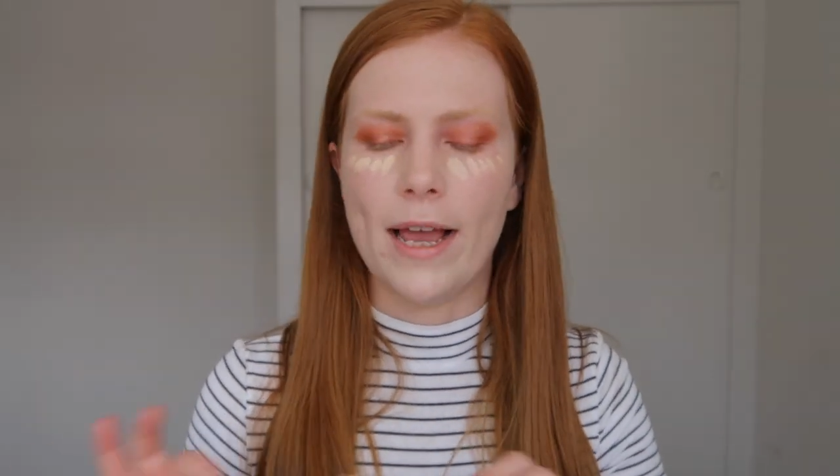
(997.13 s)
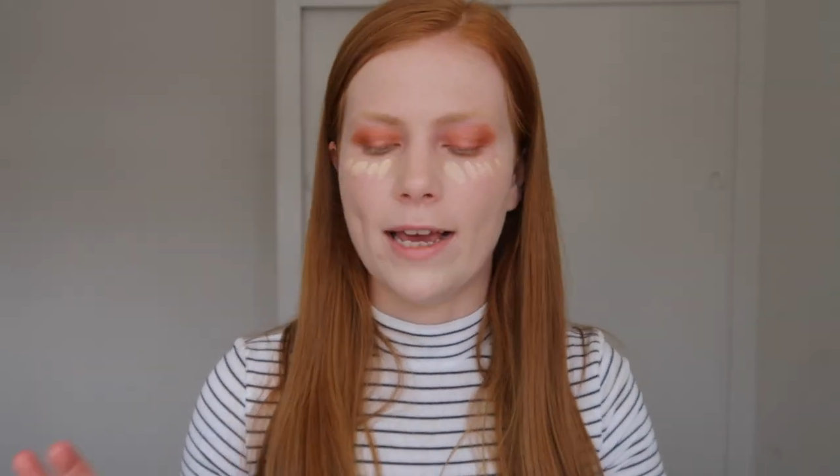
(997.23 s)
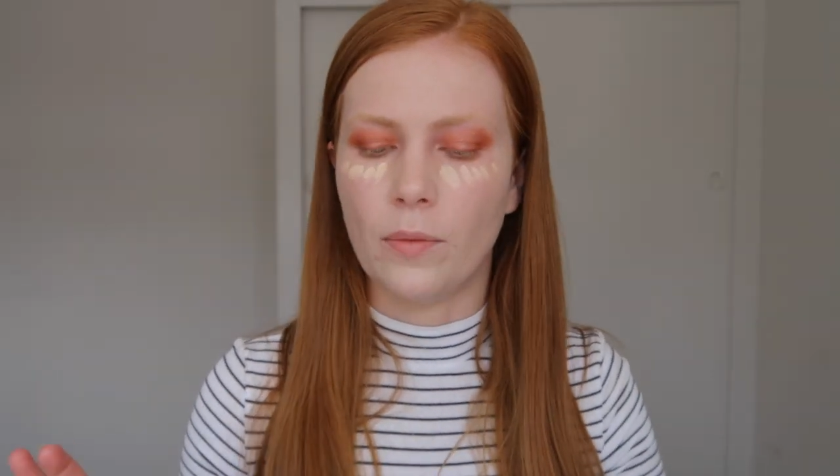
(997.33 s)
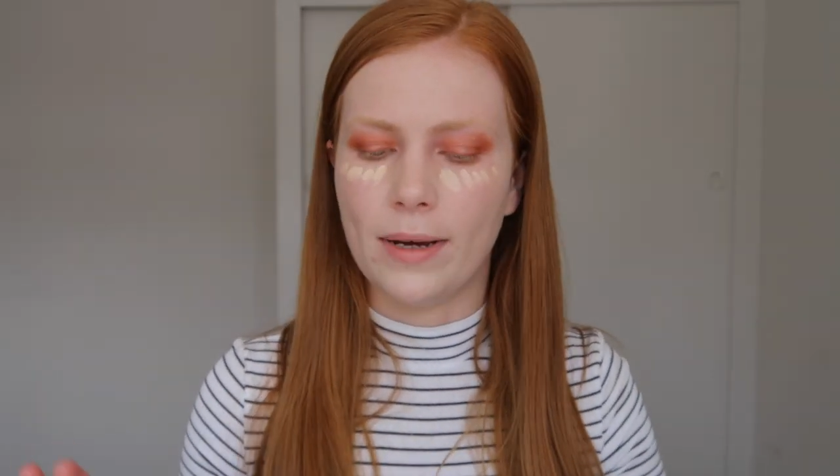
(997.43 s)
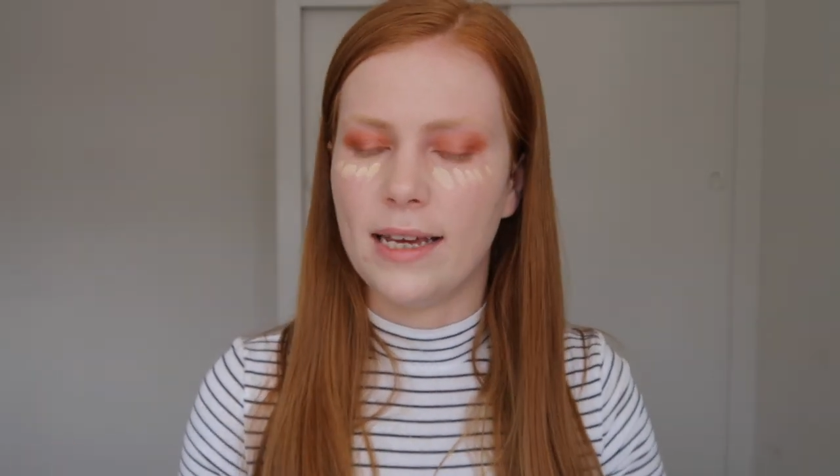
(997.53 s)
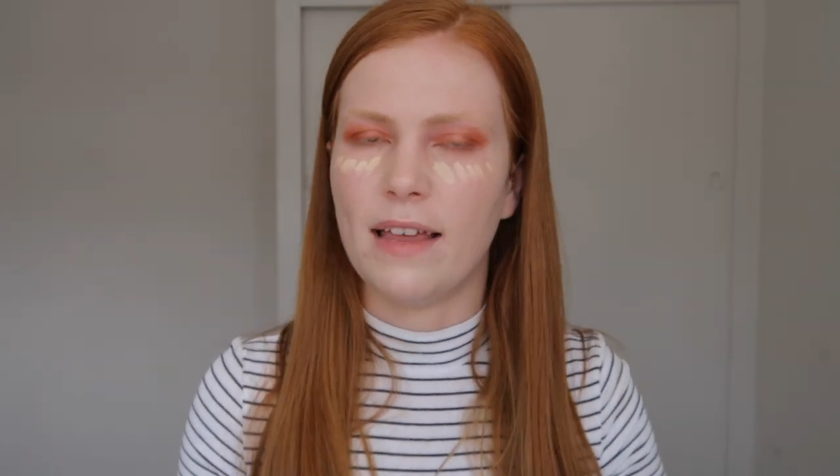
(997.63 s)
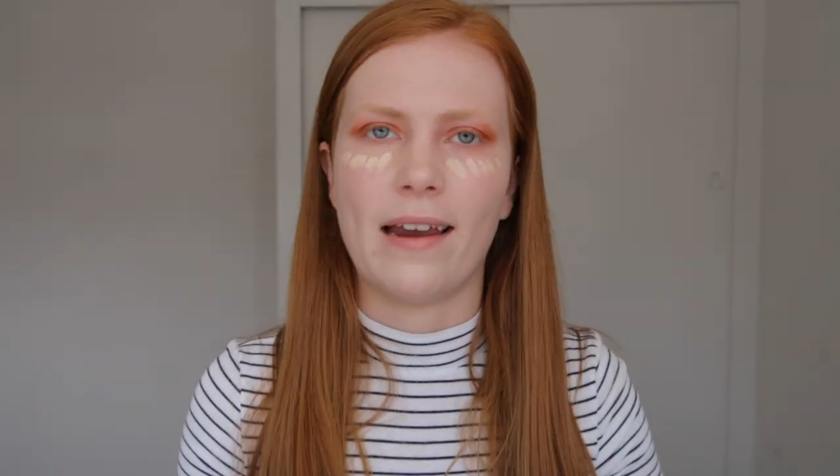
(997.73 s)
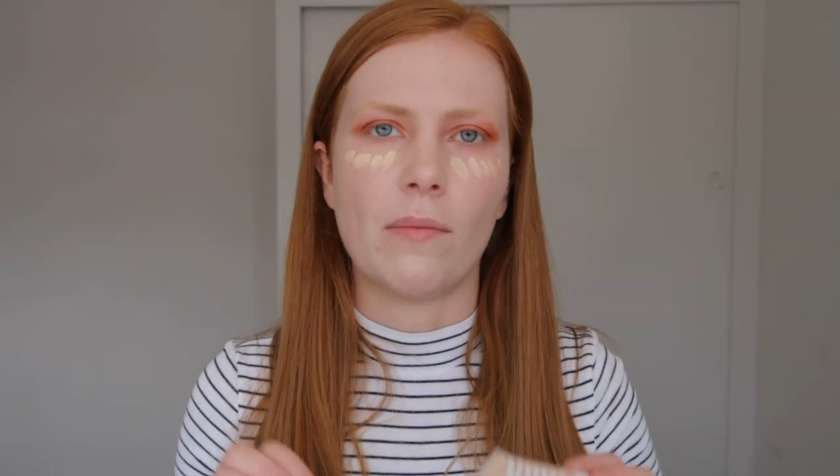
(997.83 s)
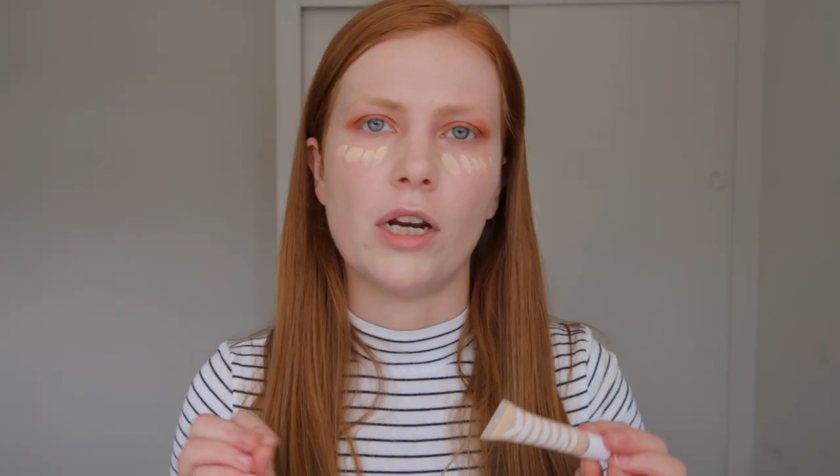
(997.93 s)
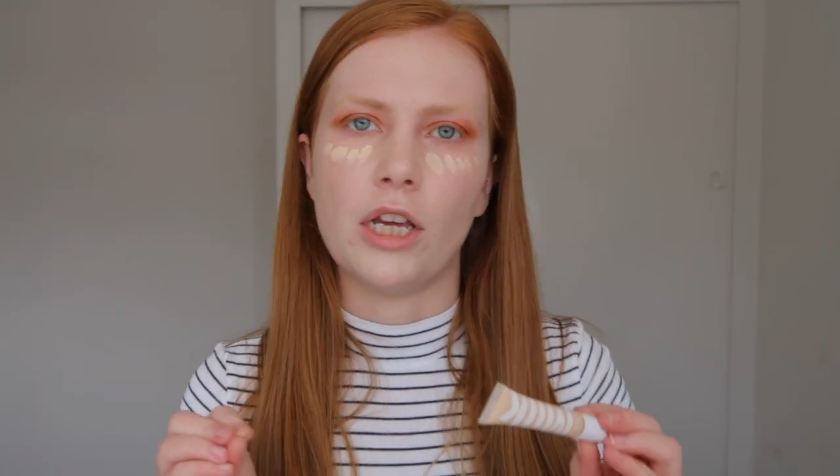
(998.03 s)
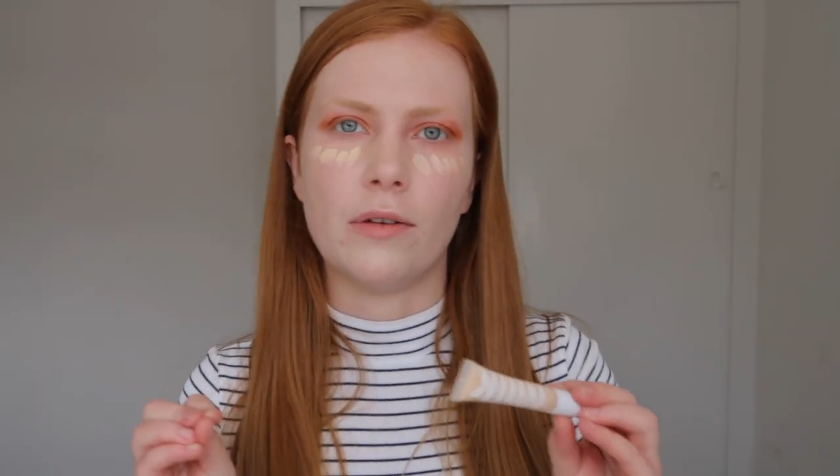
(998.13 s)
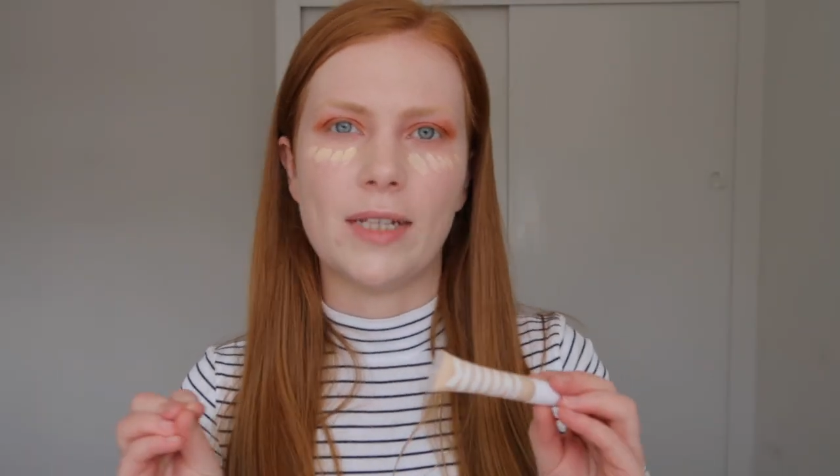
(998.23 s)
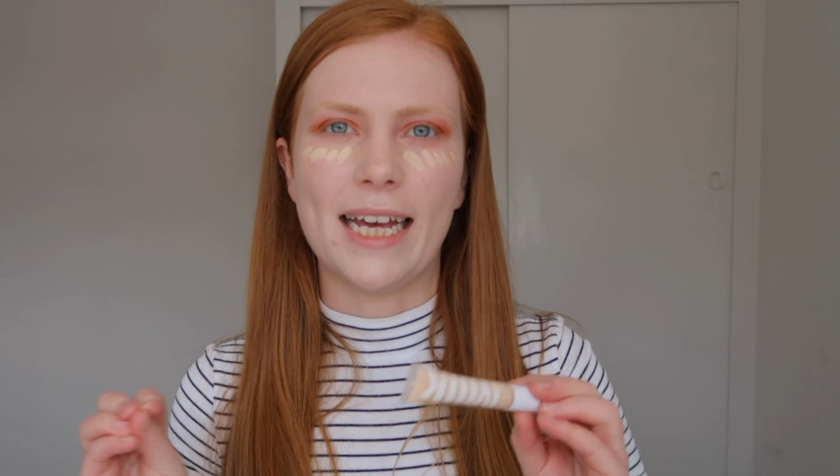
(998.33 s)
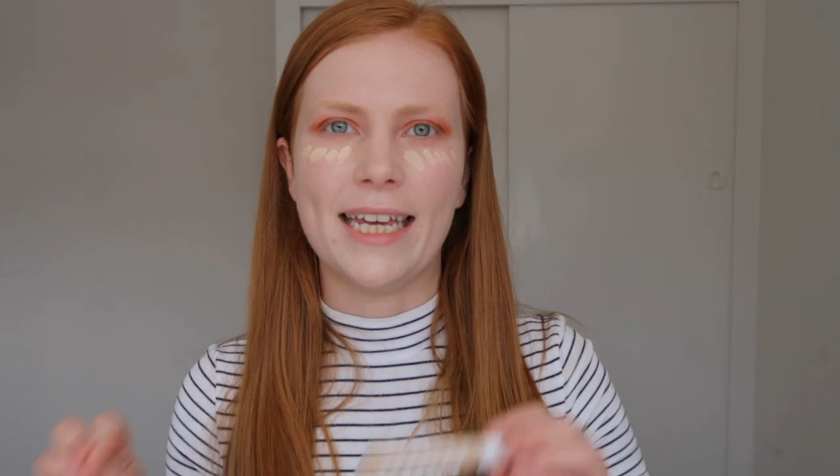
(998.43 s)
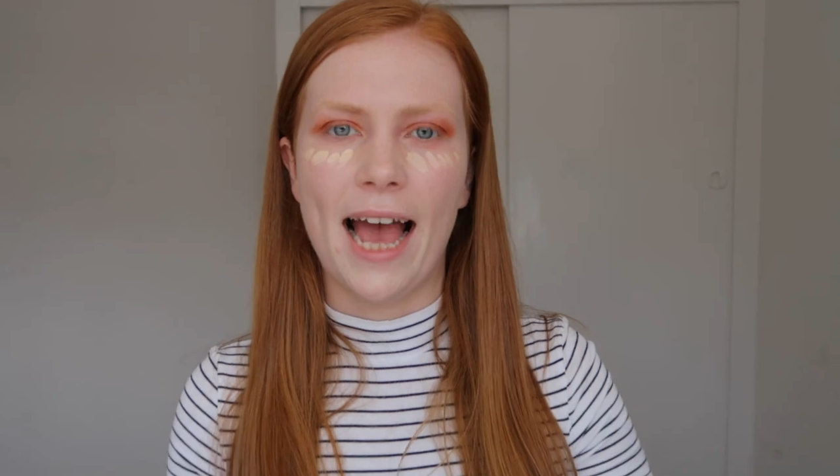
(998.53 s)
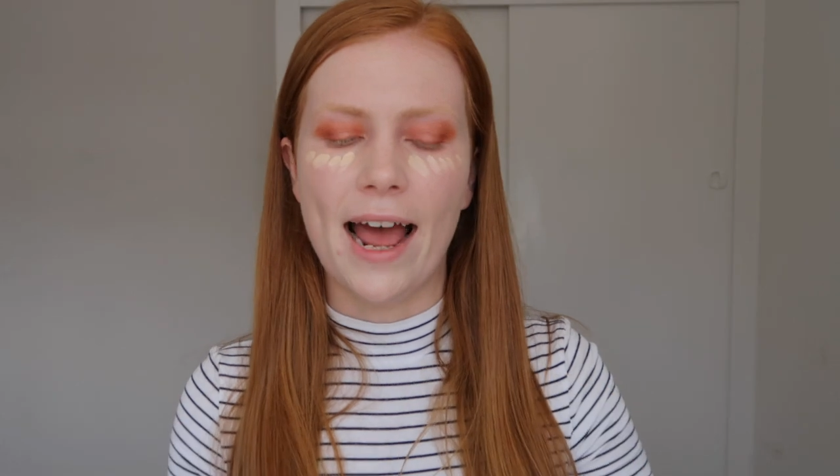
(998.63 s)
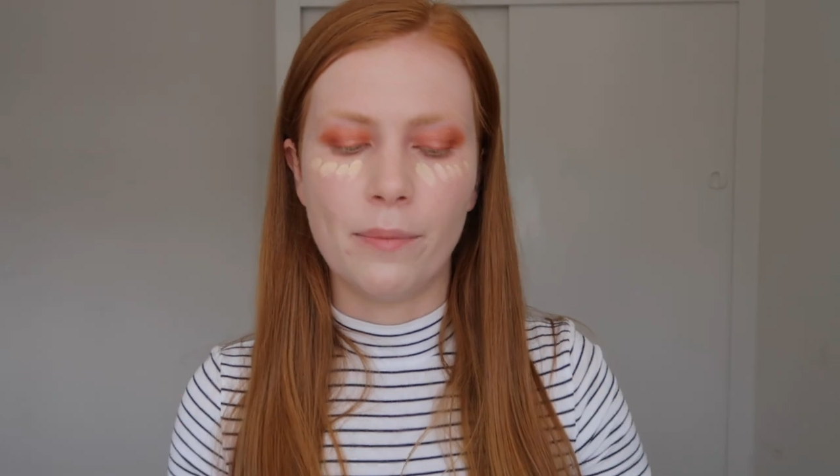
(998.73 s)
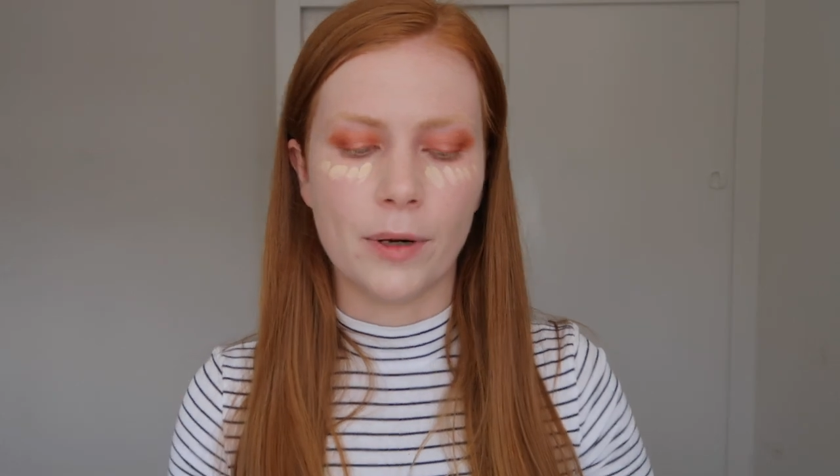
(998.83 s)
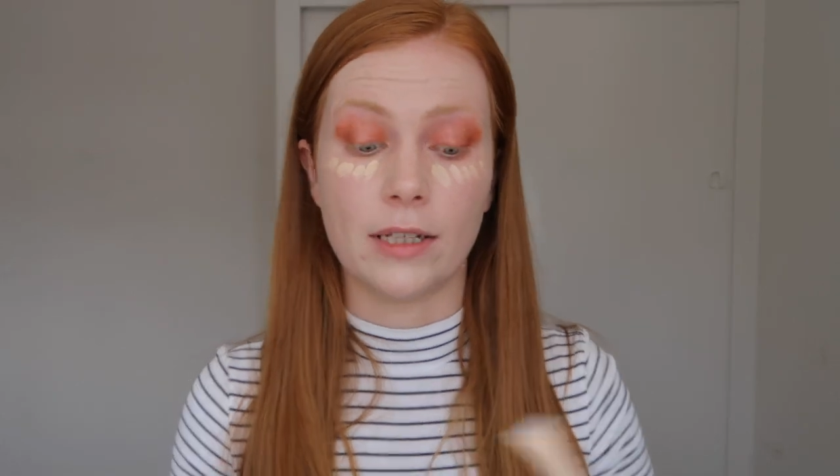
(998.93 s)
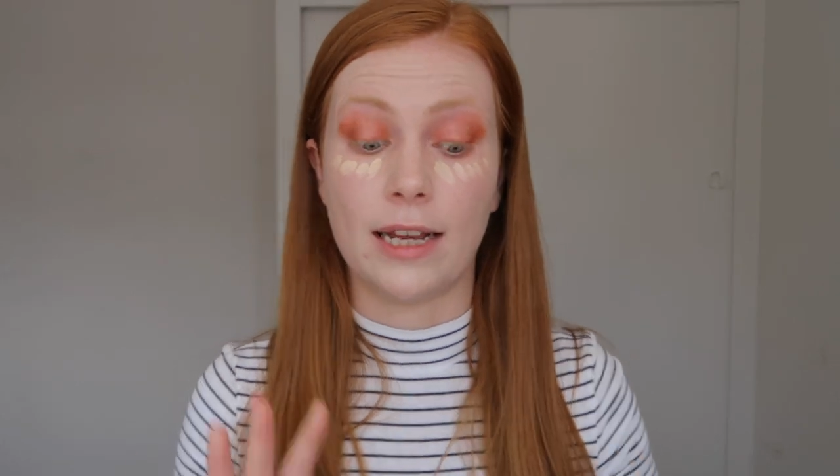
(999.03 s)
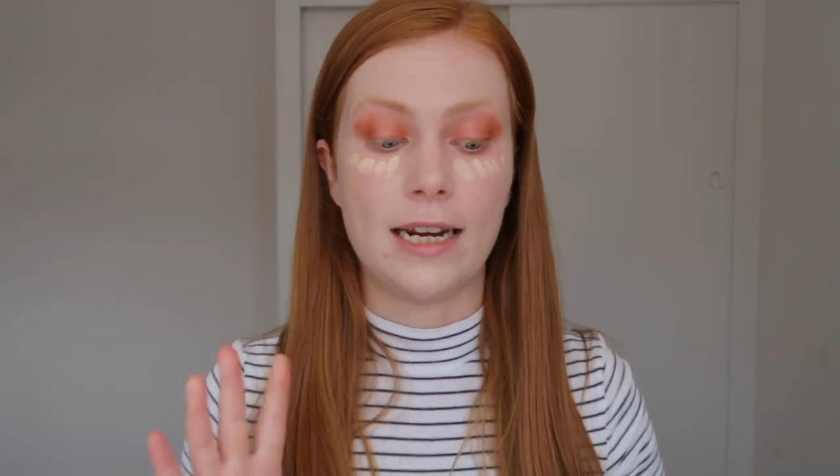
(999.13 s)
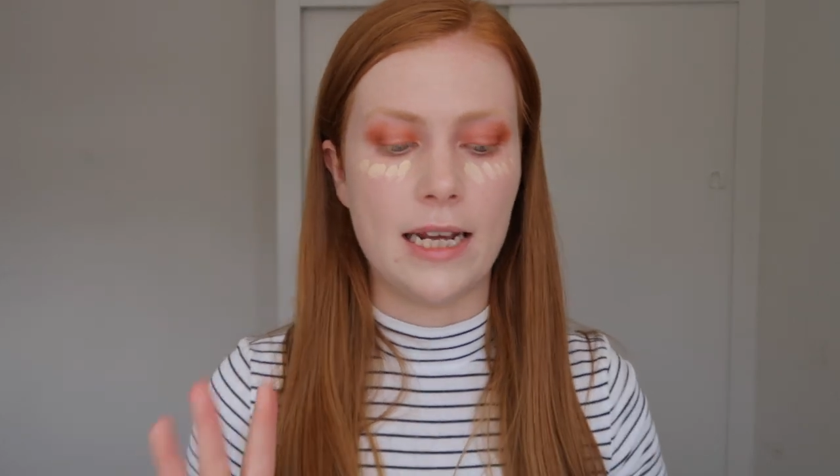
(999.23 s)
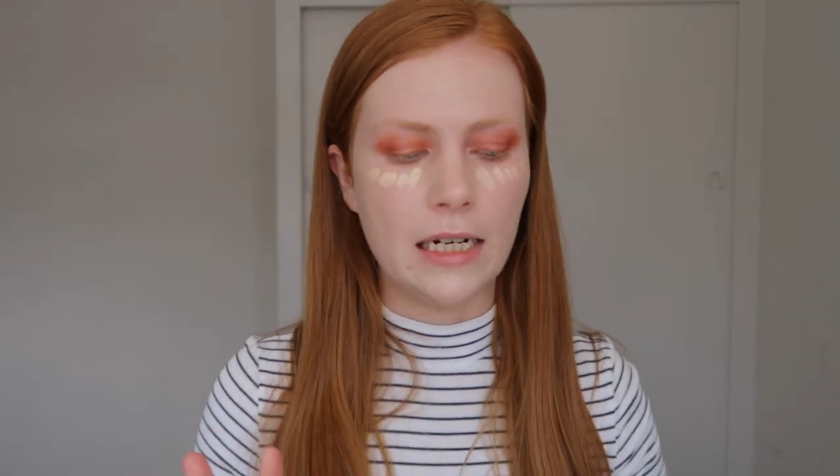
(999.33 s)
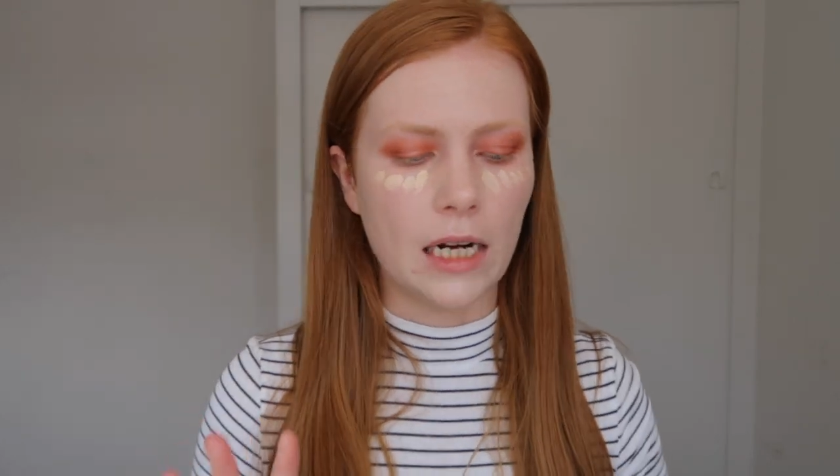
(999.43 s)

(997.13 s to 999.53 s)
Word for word: wait a week and then I'm gonna use it again because I need